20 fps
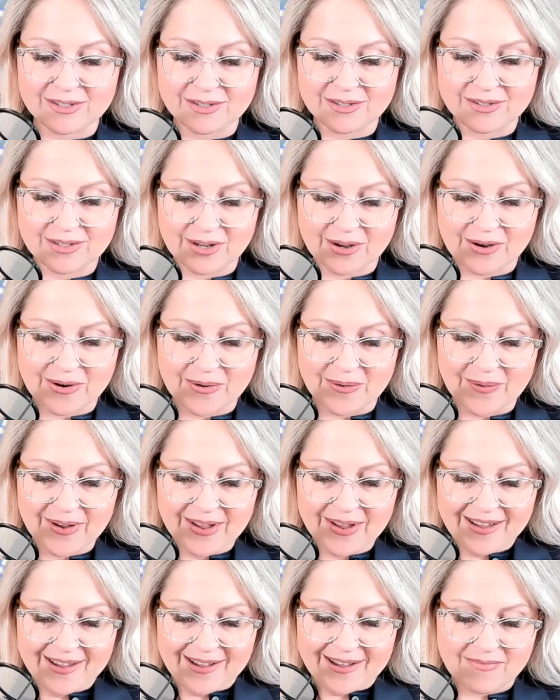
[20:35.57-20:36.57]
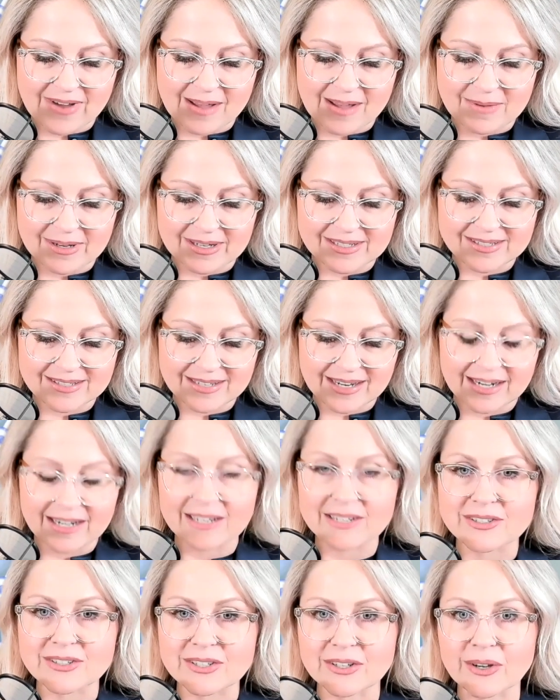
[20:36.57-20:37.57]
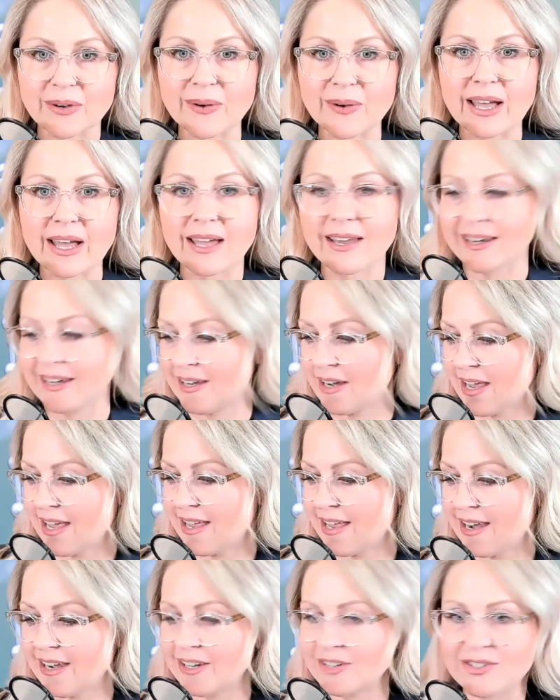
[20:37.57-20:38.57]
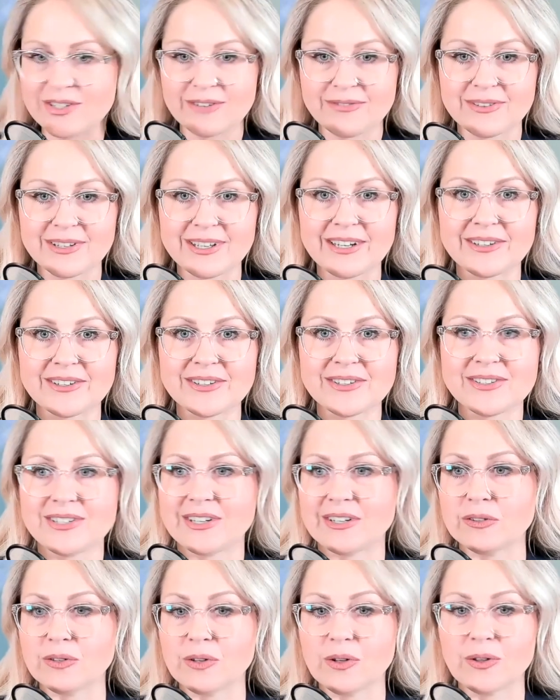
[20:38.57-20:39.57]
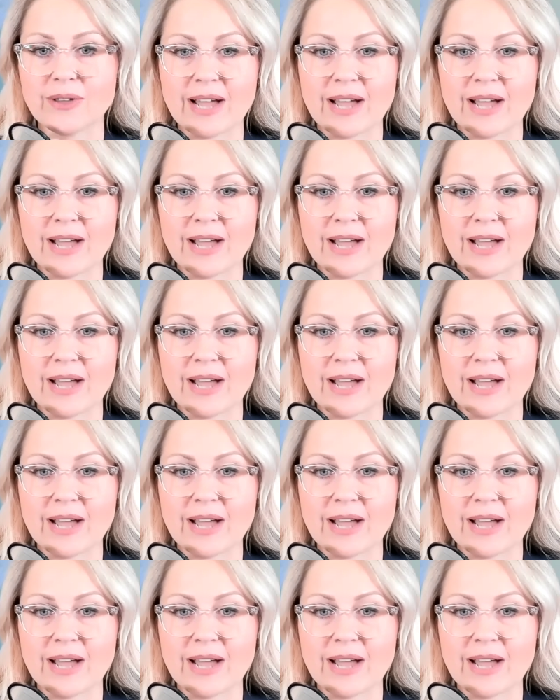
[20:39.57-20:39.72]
So I'm excited to go ahead and, and shift gears here, Lola.